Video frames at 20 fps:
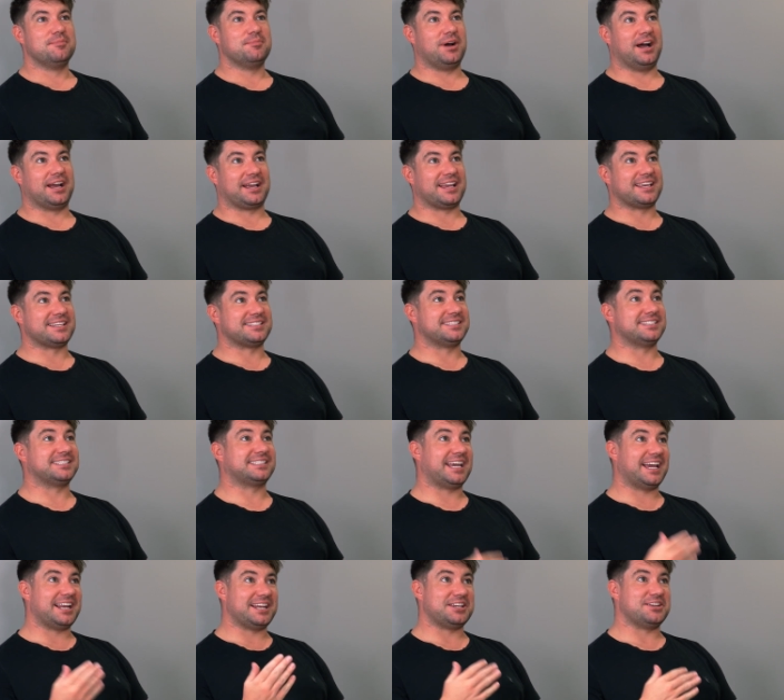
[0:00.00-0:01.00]
But I guess to
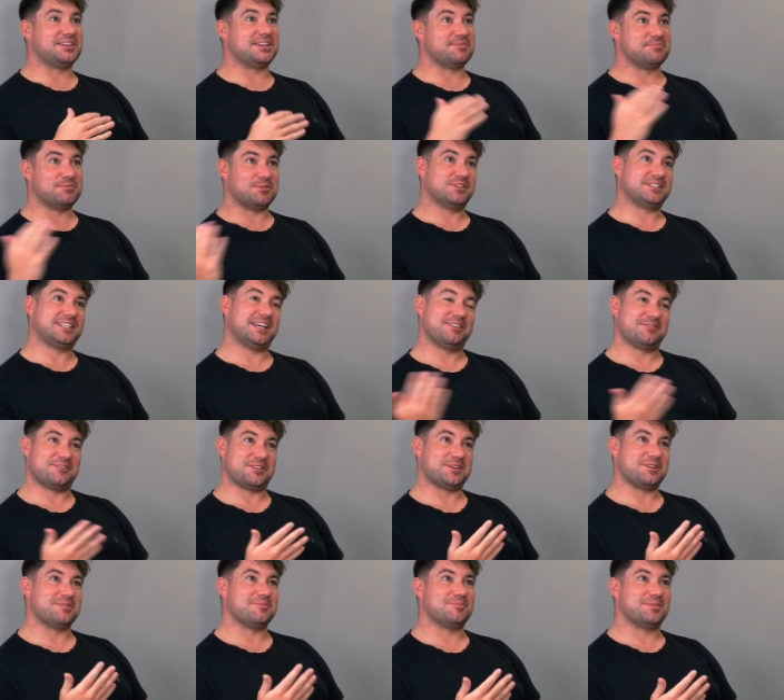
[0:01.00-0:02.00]
scale it, you need more
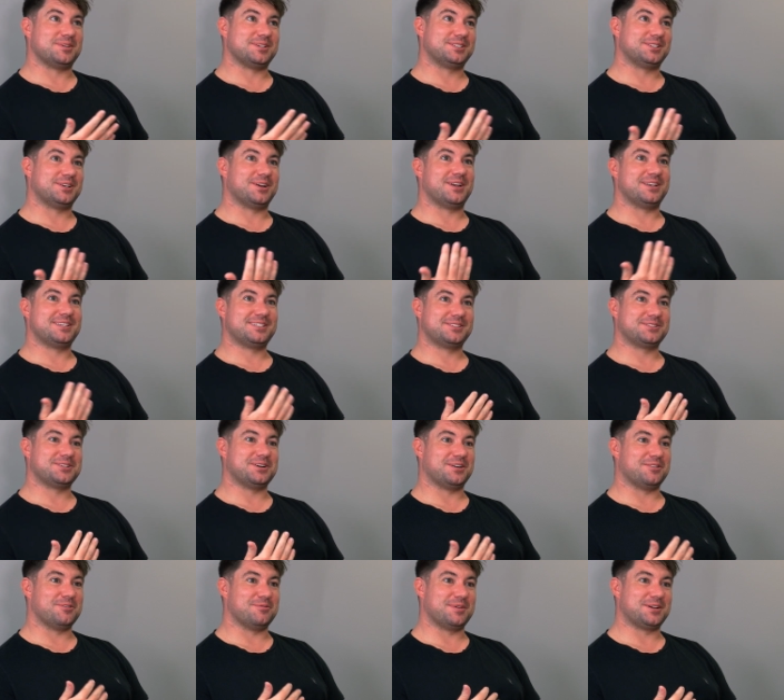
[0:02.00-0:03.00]
telephone numbers, so it's
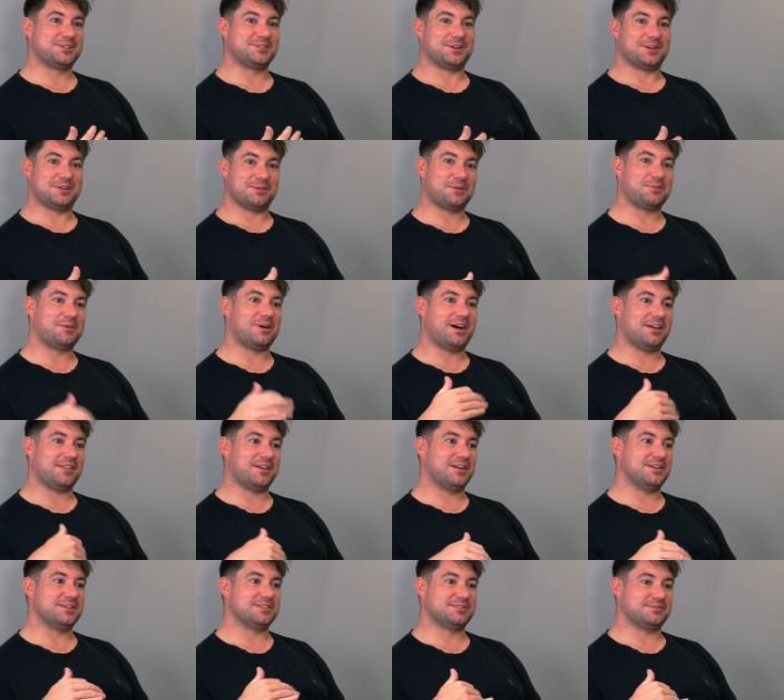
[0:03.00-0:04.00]
quite almost trying to acquire
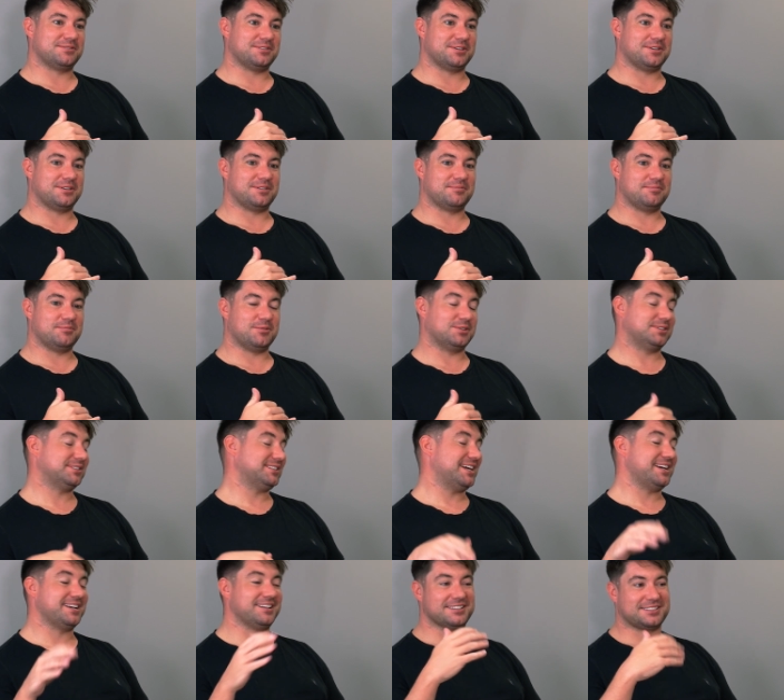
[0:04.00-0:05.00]
those through more
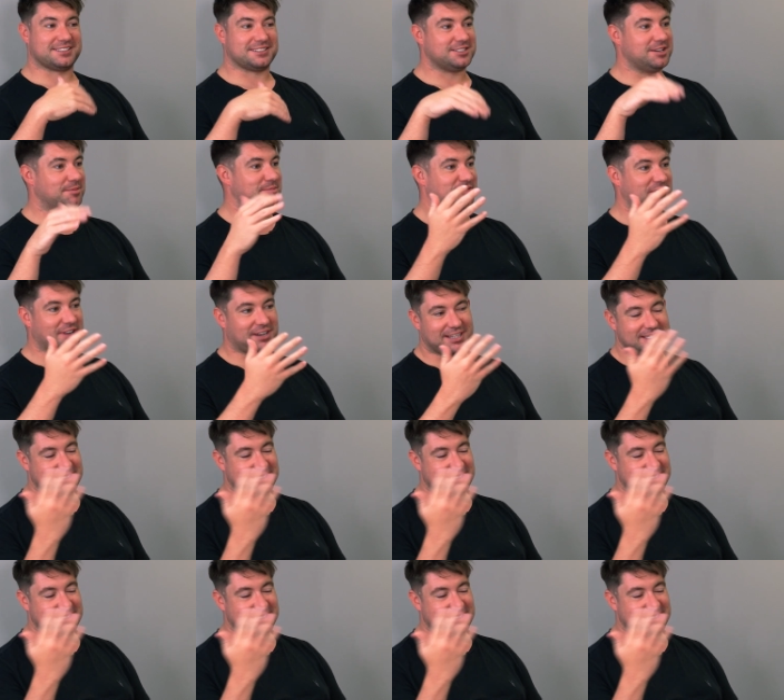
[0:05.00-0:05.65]
sales and top of funnel